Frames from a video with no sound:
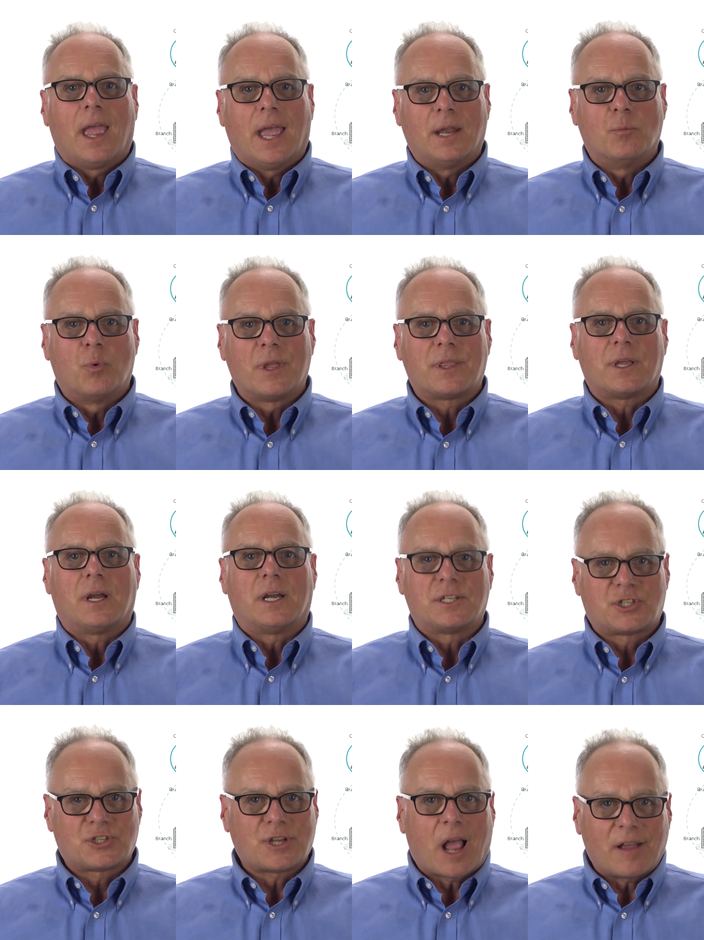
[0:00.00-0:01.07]
And with a
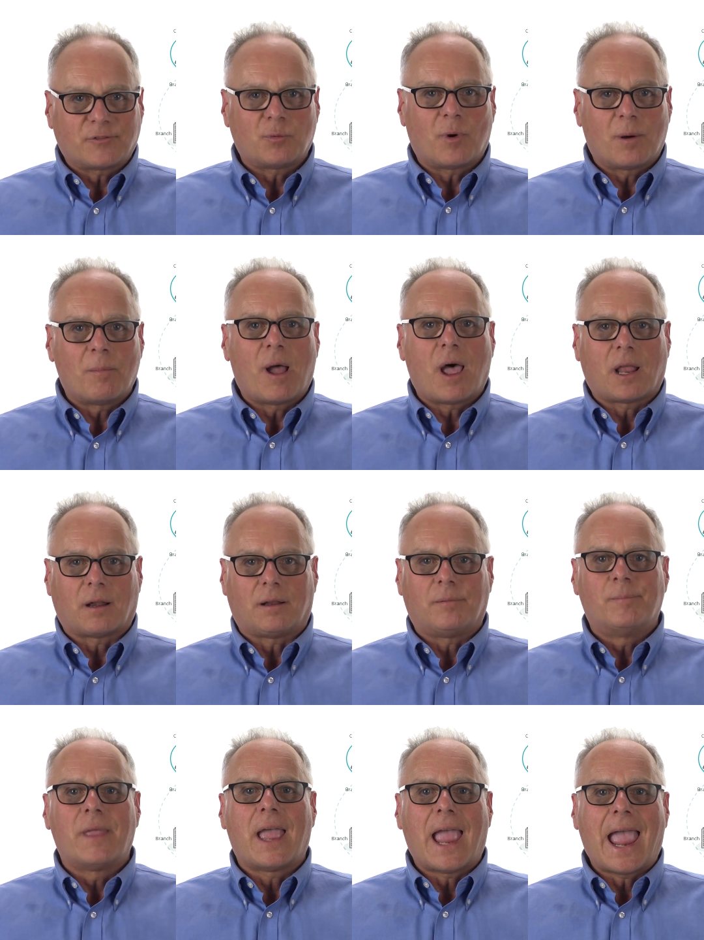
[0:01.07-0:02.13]
software
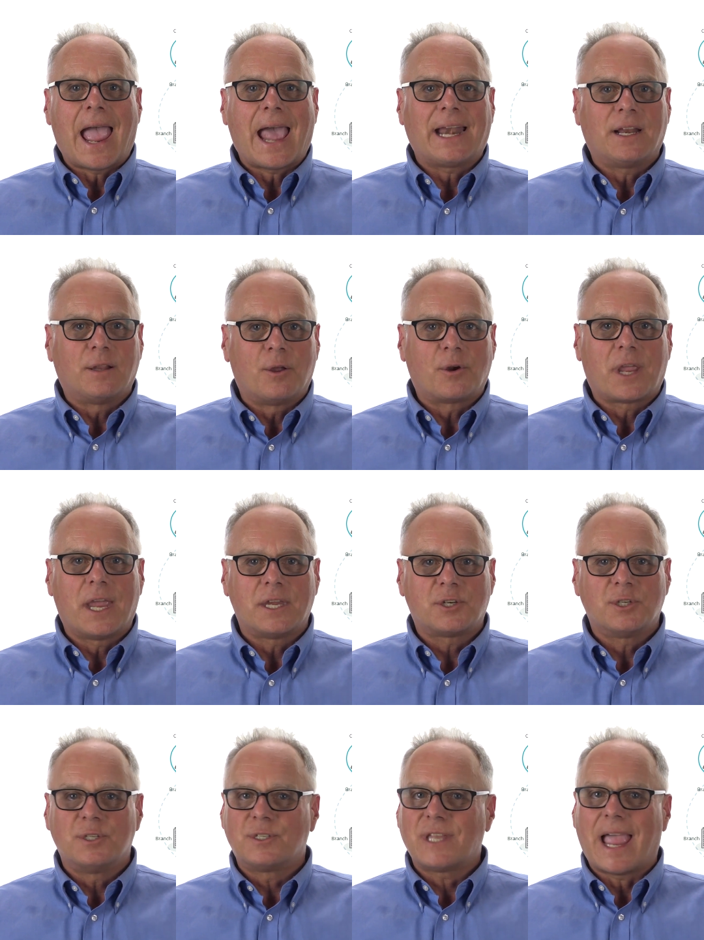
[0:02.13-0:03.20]
model, adding
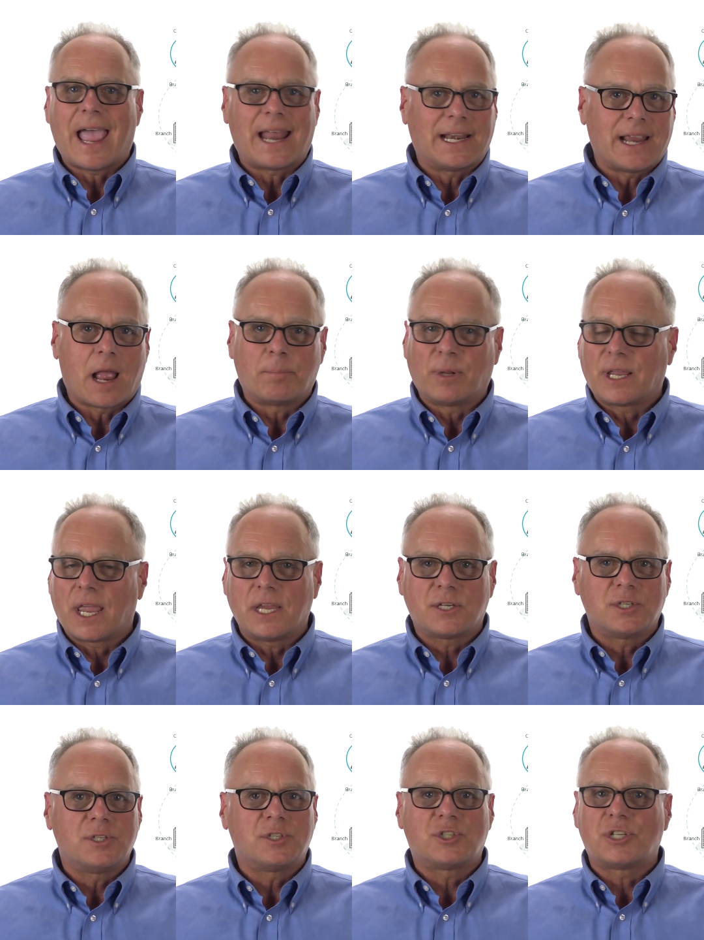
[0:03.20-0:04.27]
locations, adding
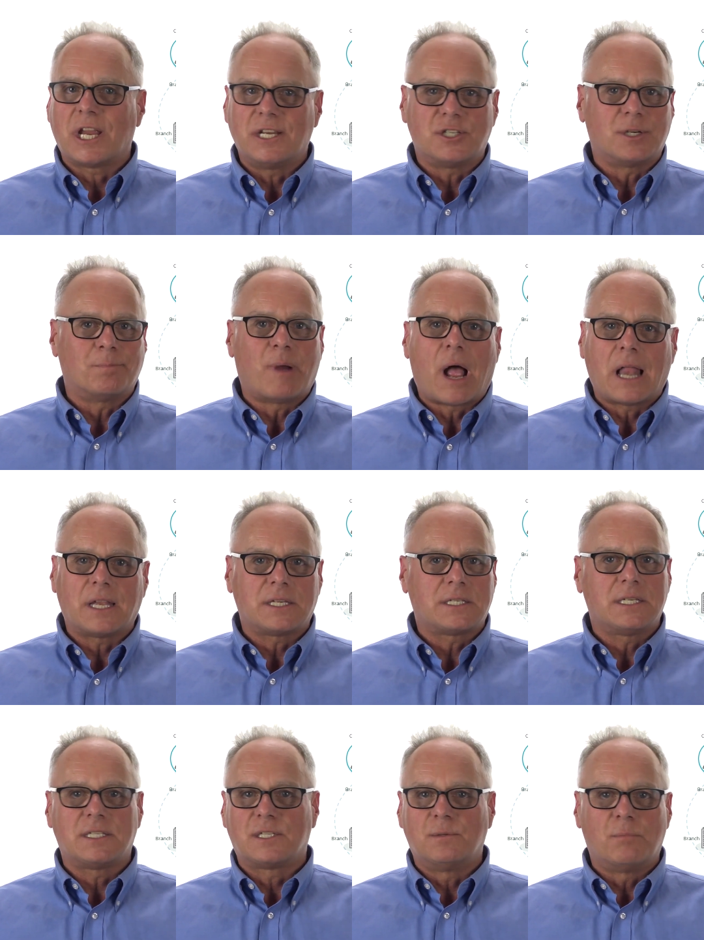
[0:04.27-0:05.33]
applications, changing
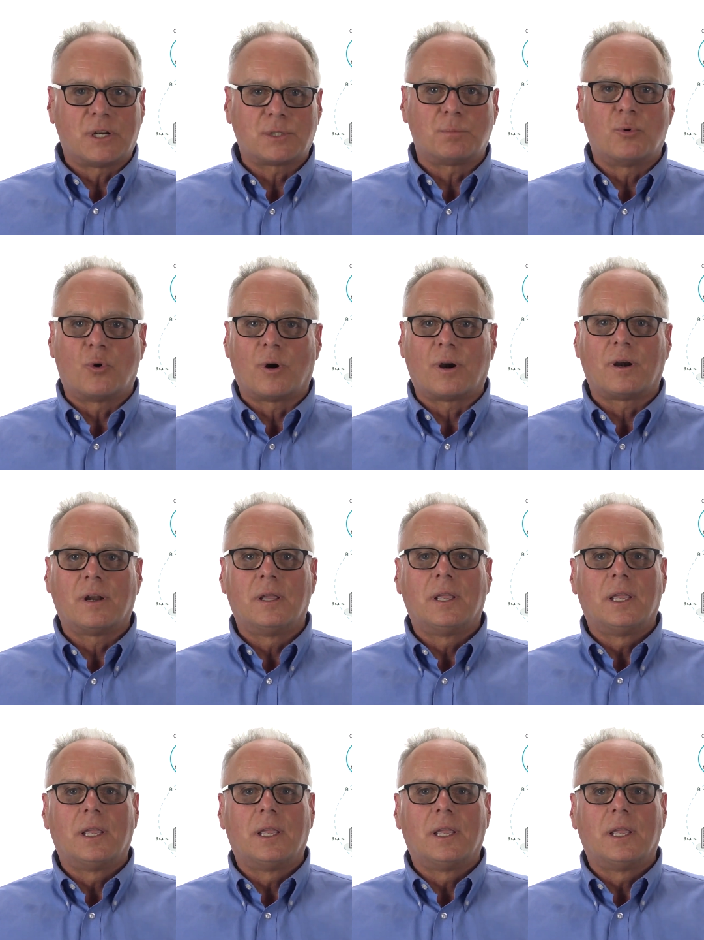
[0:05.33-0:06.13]
policies, and much more